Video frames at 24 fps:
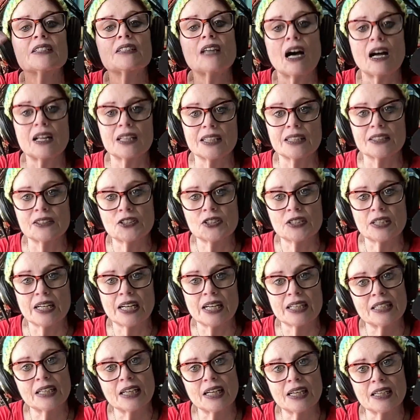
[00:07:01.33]
knowledge that
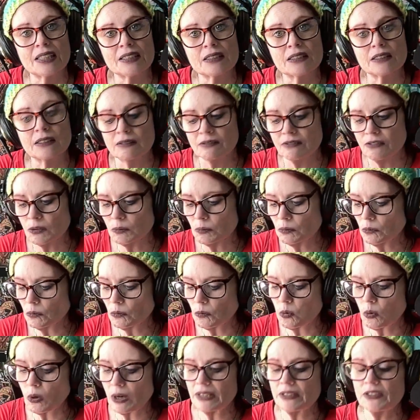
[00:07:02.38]
I gained from
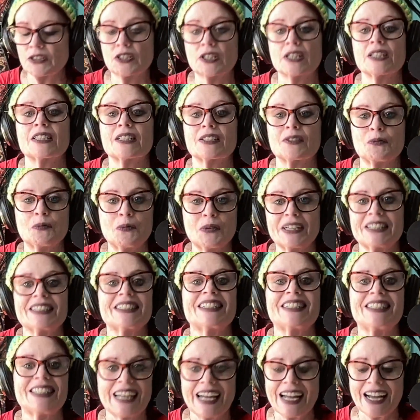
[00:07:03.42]
what just
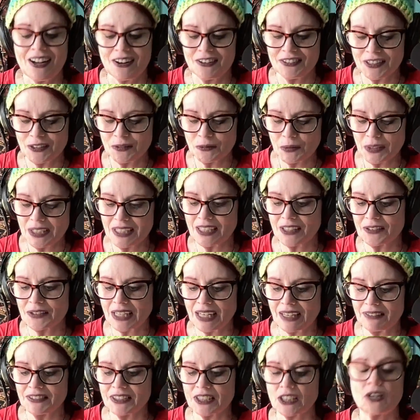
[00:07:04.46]
went down that we don't
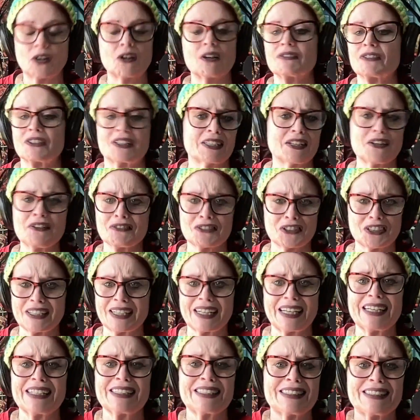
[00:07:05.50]
have to go over and over
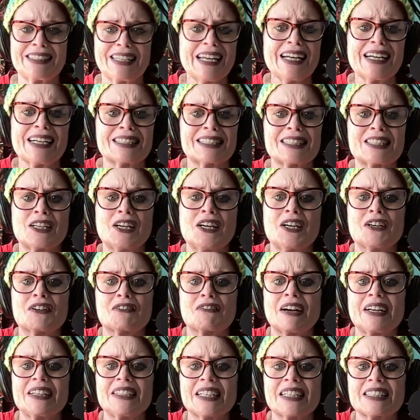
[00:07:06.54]
again. And yes,
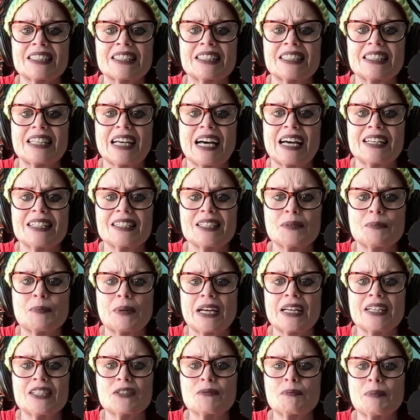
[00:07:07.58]
right next to that is a
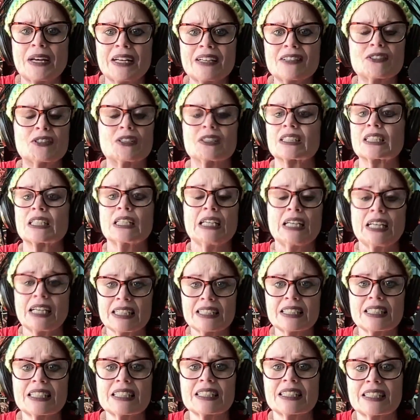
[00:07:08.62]
Page of Pentacles.
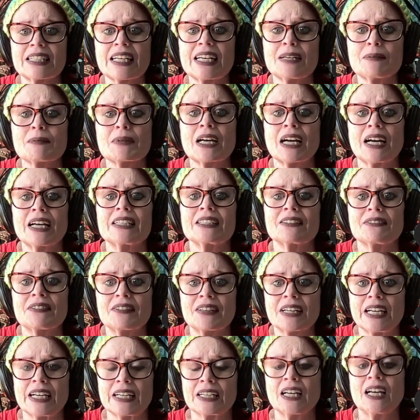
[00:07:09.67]
It's the same kind of
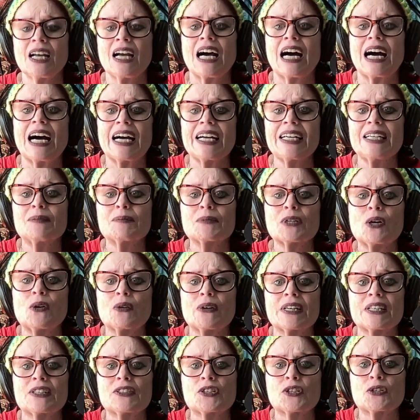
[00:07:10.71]
thing. I am
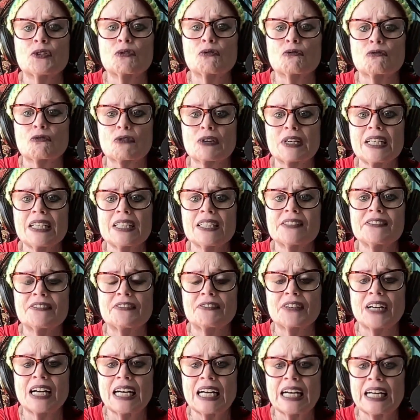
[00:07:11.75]
going to
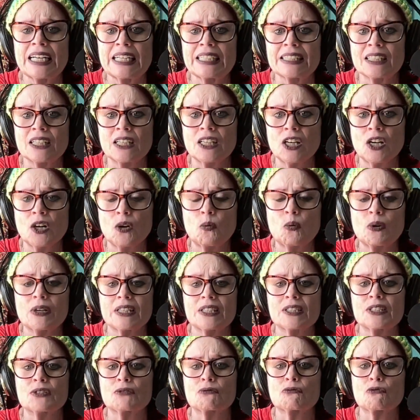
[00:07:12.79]
redefine what
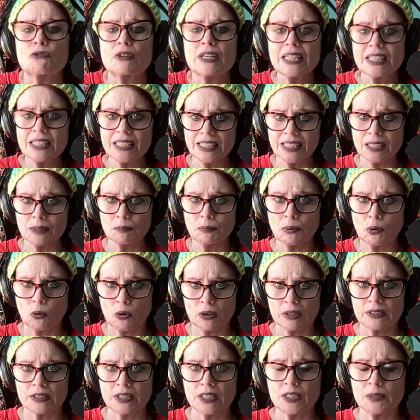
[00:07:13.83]
is really
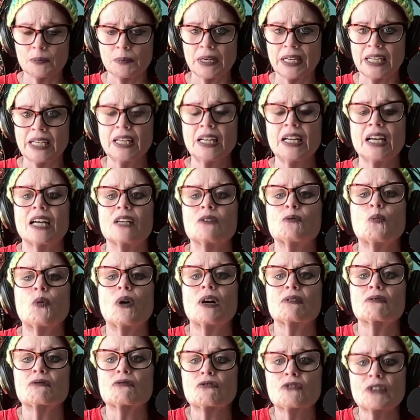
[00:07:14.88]
important to me and
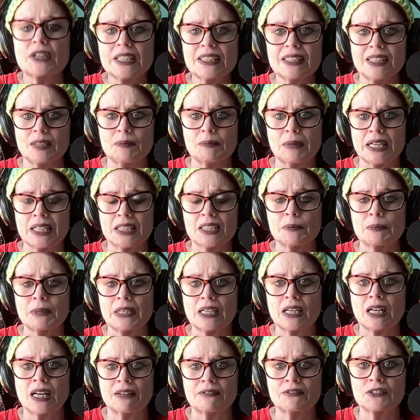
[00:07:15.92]
what really makes me
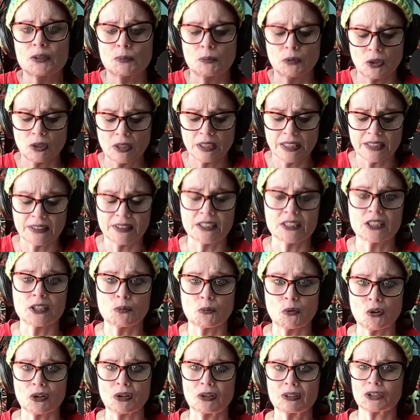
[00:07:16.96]
comfortable in this
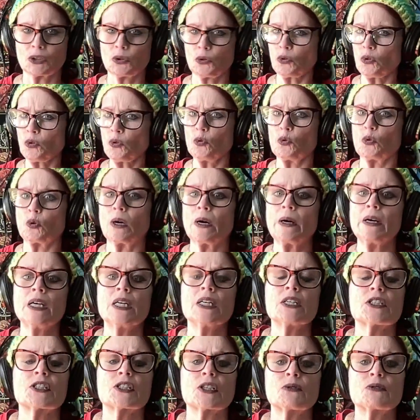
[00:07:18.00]
world. Ooh,
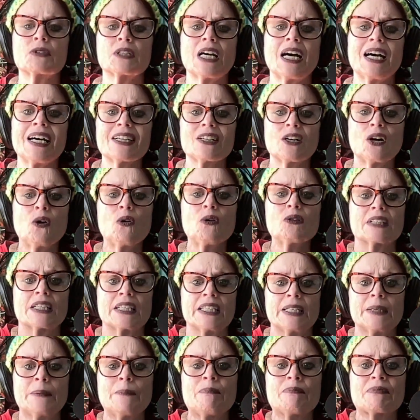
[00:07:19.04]
so not
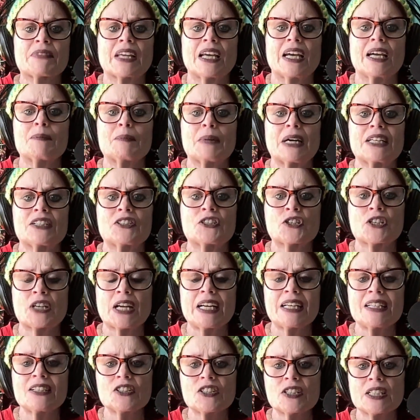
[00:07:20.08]
only am I
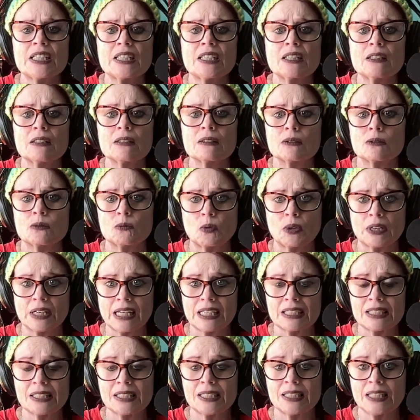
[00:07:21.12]
changing what
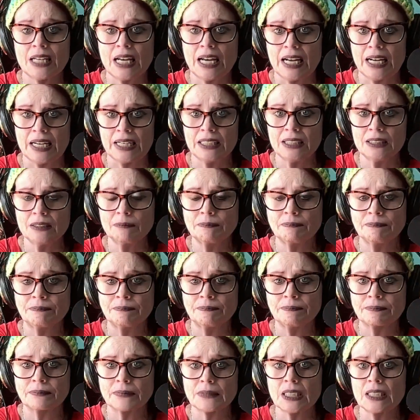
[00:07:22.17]
I say
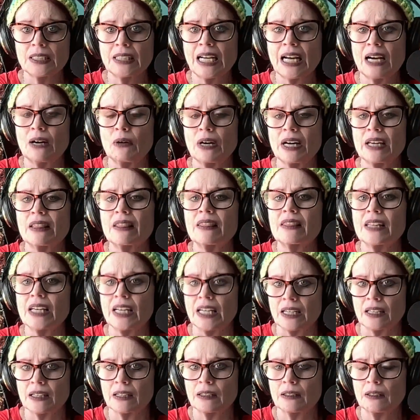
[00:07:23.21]
and how I
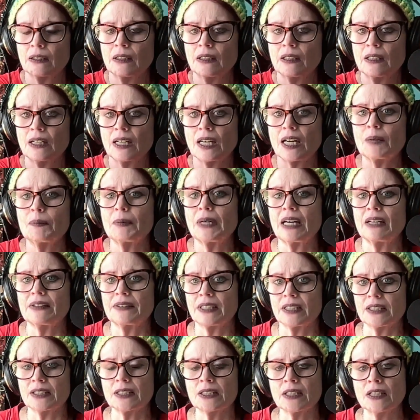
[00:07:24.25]
think about
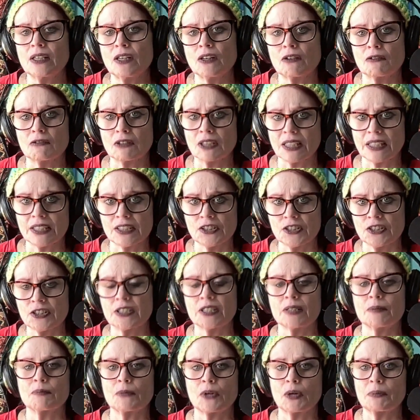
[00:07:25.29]
this
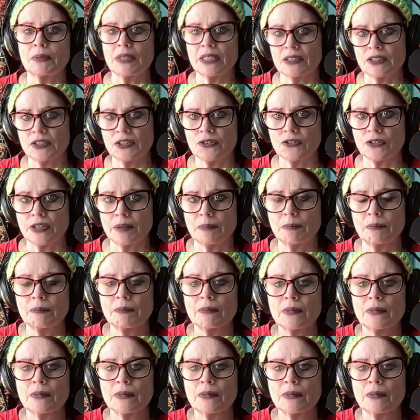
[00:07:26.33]
relationship Möbius Strip,